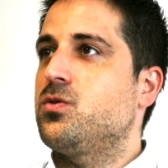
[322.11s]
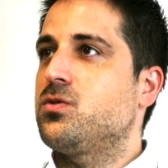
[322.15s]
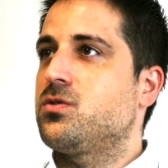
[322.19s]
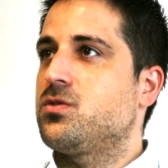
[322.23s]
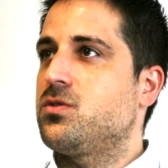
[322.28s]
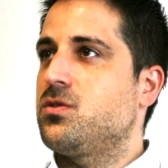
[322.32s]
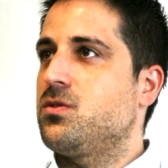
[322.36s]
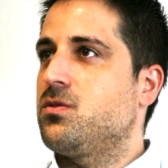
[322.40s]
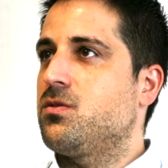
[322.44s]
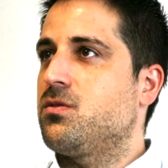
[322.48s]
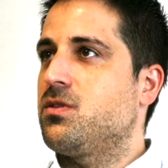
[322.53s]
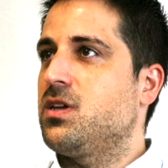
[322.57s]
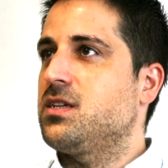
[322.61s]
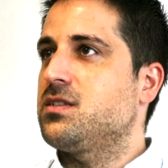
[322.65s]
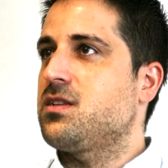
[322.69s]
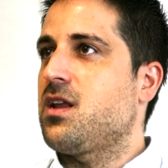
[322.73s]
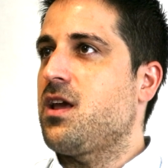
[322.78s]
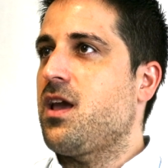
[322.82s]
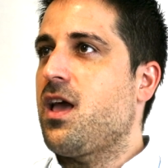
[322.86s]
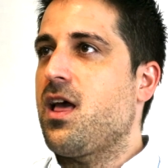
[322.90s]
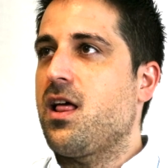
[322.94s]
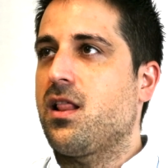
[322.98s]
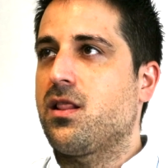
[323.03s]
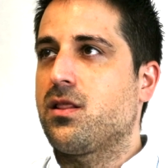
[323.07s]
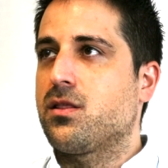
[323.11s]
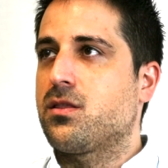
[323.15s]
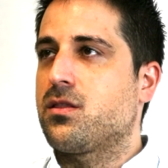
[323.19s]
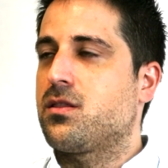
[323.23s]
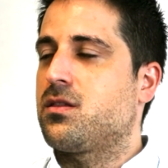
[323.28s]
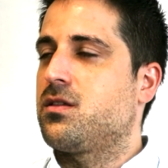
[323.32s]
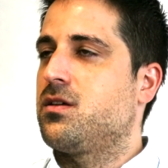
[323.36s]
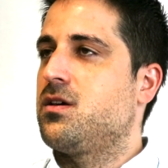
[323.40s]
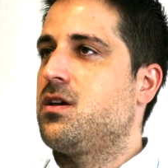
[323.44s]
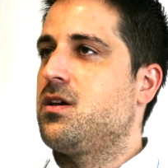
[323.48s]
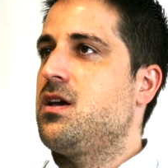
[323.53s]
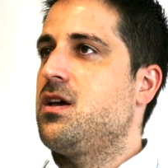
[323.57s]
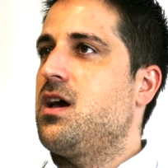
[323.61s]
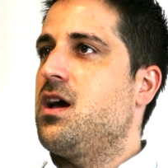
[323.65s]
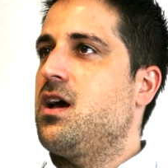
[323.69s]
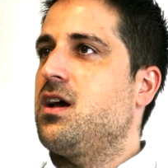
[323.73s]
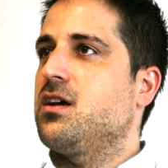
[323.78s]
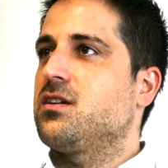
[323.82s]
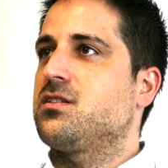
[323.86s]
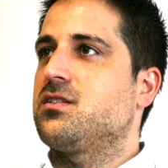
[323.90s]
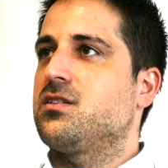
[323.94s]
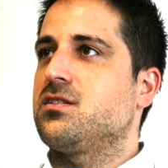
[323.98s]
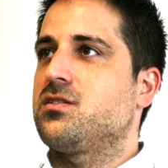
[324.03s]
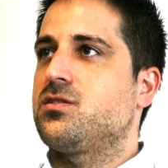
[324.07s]
So things like health,
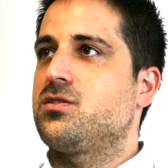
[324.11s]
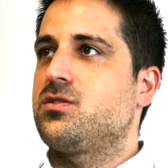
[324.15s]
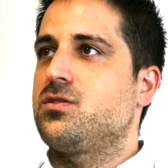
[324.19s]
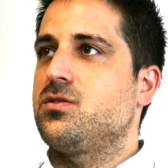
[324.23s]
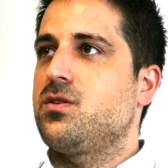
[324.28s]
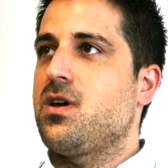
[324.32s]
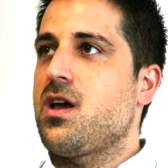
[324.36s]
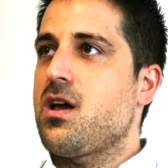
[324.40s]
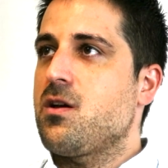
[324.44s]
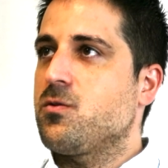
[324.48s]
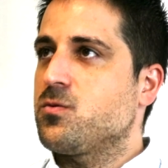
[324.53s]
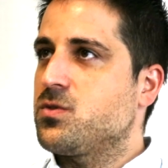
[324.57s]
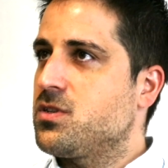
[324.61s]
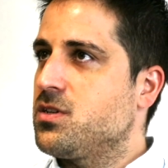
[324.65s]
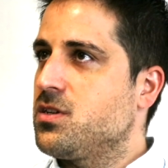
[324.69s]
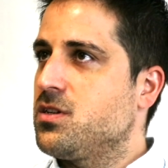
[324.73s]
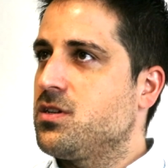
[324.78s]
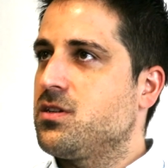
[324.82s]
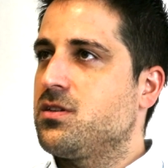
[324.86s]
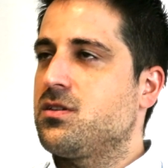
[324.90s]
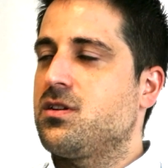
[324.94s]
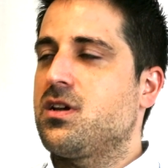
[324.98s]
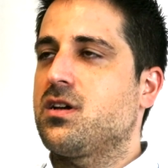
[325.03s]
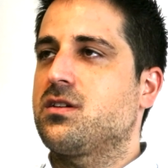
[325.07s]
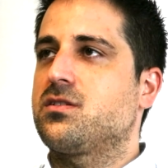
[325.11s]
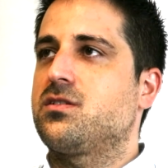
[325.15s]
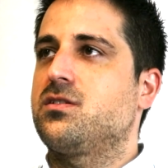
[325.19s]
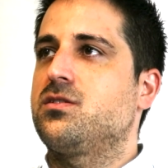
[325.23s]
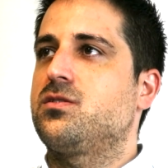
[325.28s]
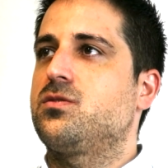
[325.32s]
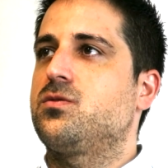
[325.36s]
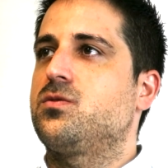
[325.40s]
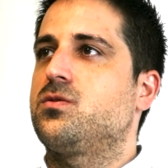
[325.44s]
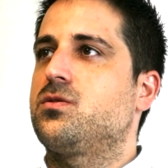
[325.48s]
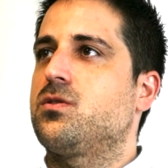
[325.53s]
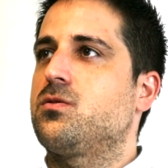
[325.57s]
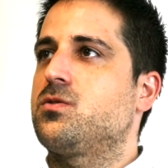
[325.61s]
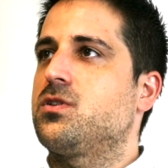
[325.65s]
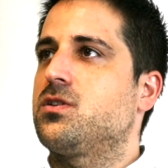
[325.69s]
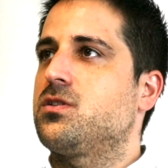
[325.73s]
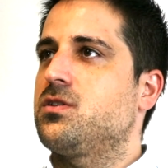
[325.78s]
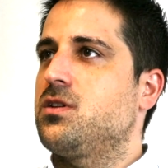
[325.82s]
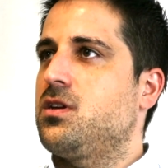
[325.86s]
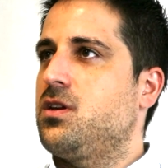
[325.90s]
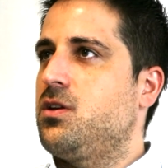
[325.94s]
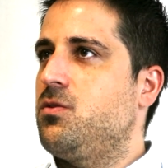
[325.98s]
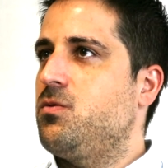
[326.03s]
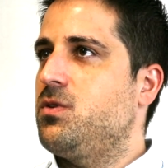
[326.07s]
access to housing, access to social
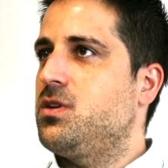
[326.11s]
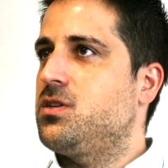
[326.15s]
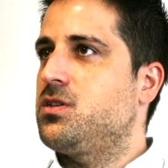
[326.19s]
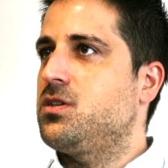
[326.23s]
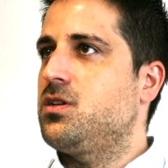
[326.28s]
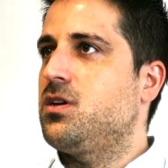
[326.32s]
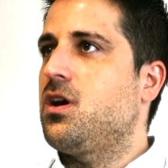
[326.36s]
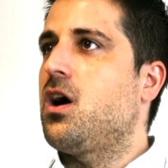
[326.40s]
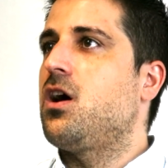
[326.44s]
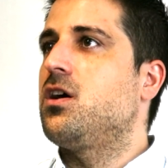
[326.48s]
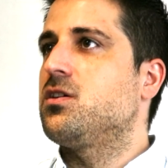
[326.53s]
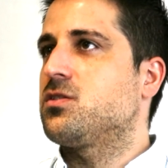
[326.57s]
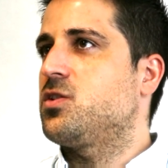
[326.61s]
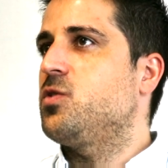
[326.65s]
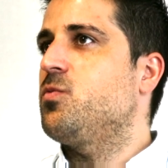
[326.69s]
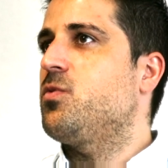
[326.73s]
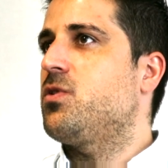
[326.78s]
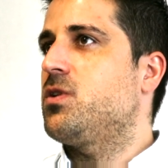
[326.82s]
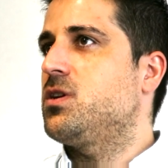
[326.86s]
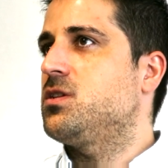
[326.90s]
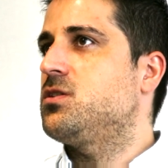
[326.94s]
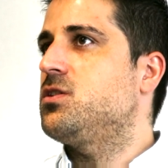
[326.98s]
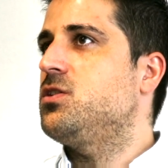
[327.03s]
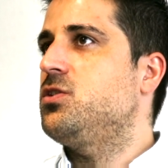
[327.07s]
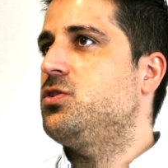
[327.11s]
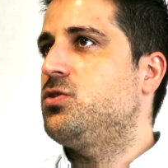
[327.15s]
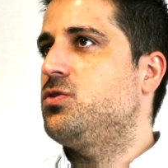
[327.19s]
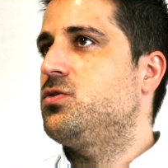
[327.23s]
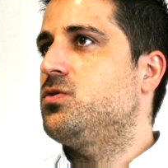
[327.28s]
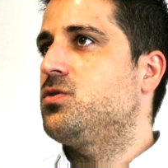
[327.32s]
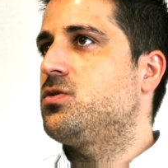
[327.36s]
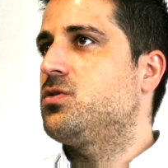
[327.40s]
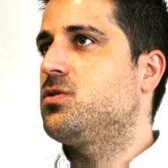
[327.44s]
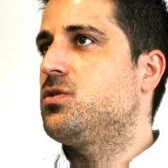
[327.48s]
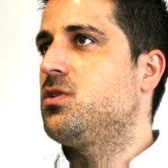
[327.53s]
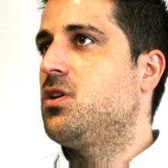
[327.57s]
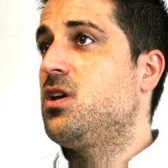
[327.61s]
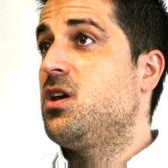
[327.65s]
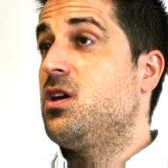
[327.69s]
security, as human rights issues.